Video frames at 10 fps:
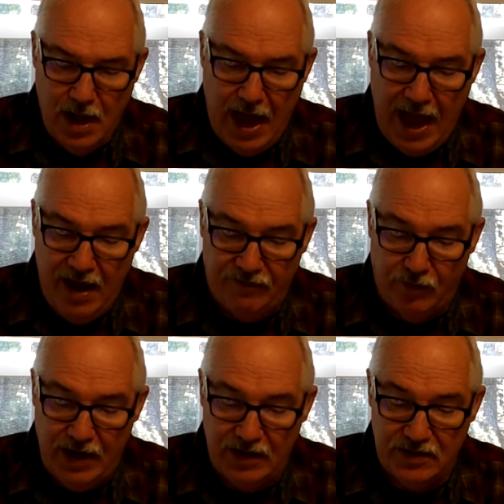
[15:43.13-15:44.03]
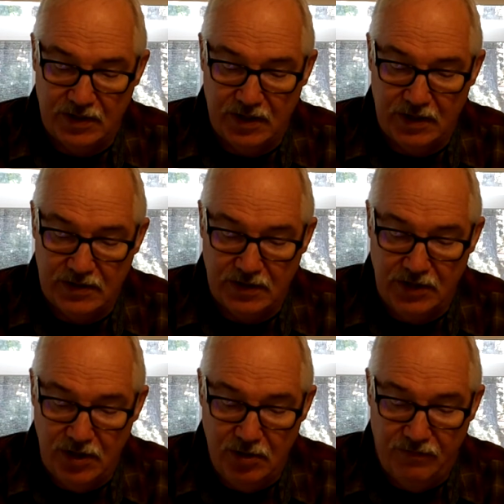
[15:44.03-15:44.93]
I have written to, to
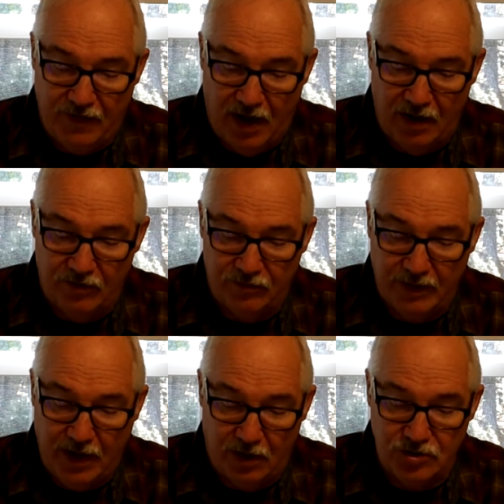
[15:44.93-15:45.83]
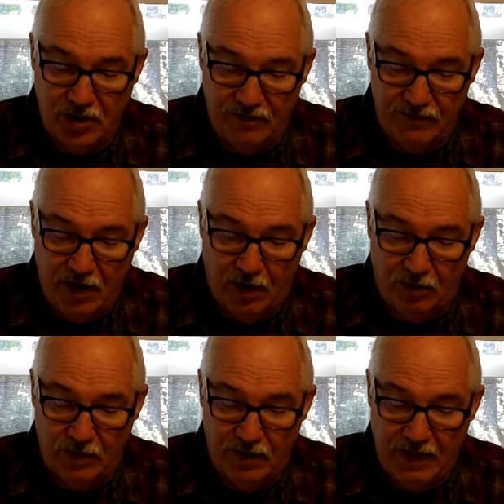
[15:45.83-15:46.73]
you, fathers, because you have
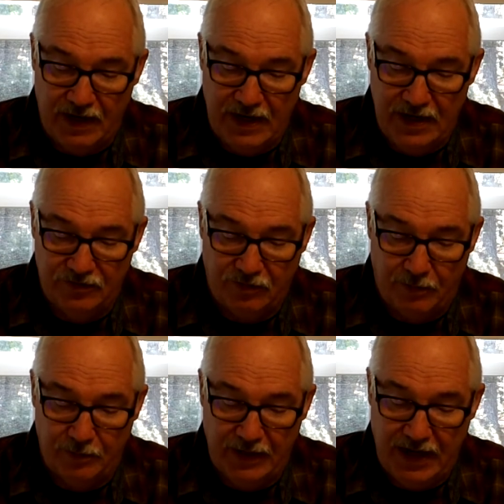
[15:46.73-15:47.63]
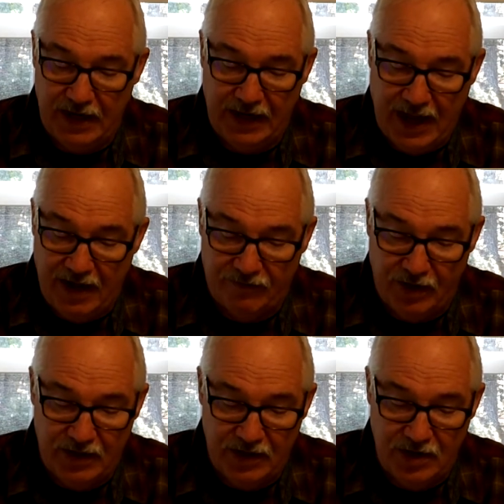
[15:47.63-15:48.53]
known that he is from the beginning. I have
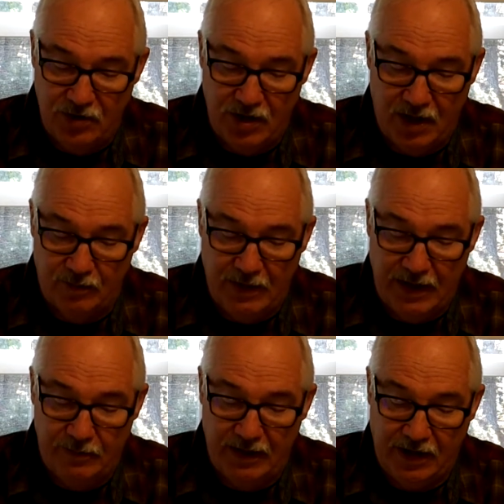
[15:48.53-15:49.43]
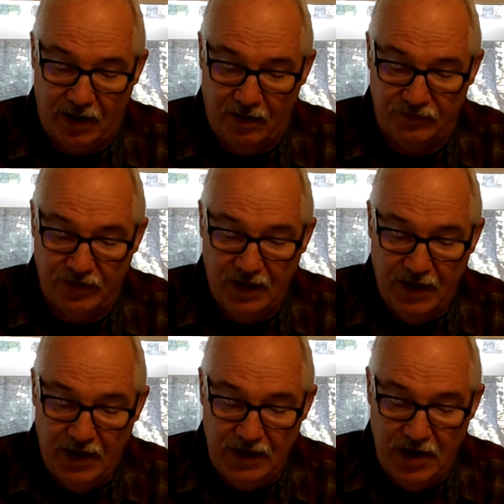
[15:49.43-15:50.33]
written to you, young men, because
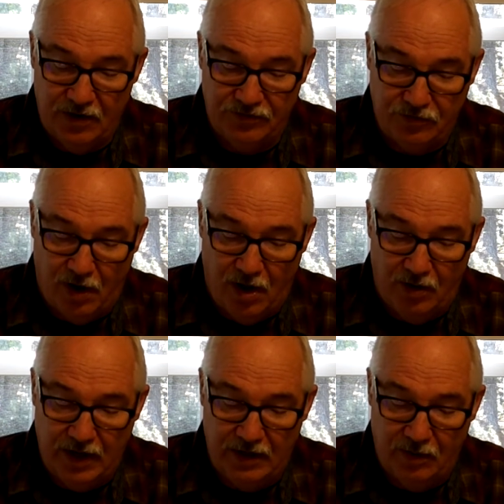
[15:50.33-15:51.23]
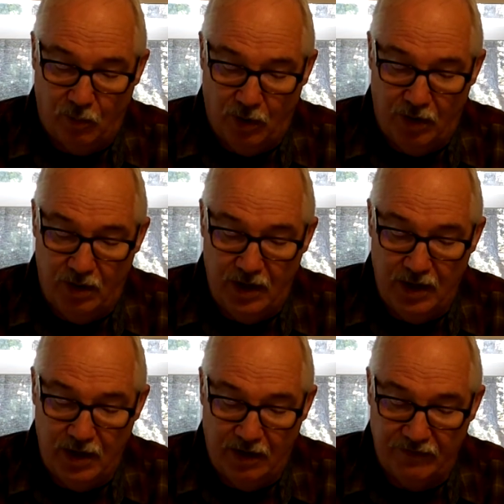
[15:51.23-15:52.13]
you are strong, and the word
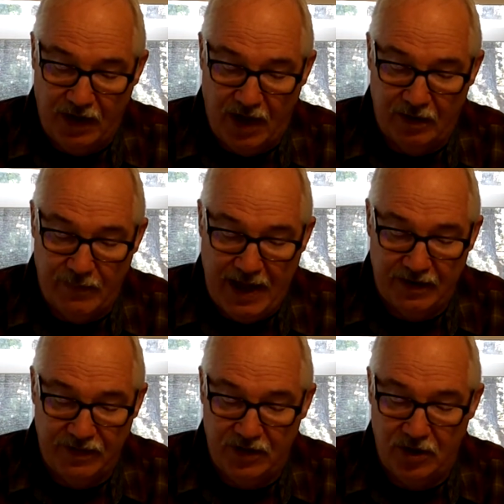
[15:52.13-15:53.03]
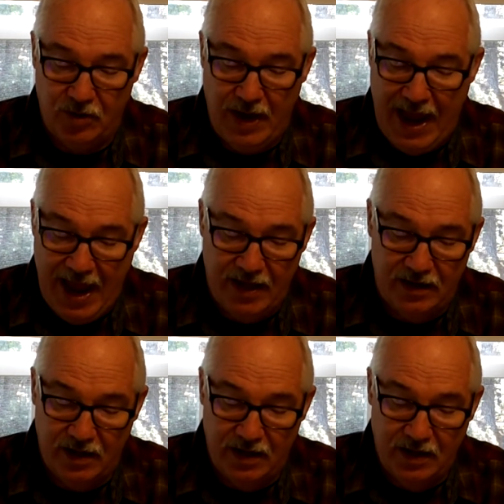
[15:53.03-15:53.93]
of God abideth in you,
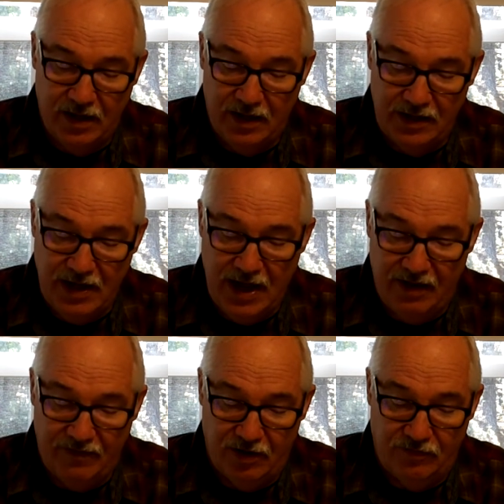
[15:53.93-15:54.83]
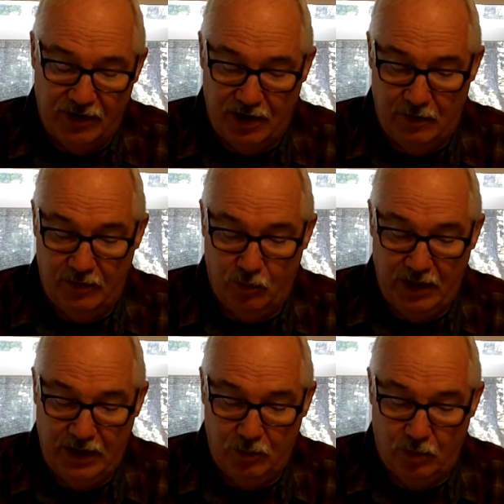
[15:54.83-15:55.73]
and ye have overcome the
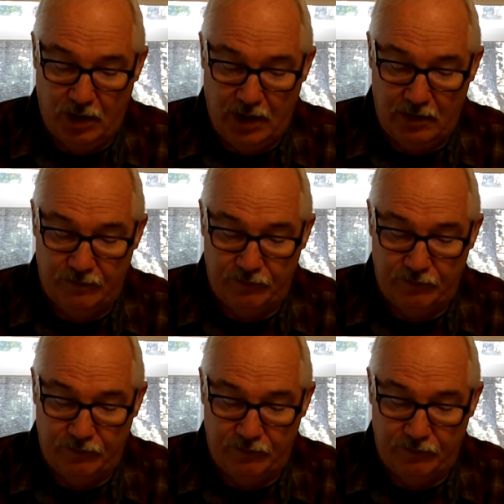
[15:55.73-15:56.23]
wicked one.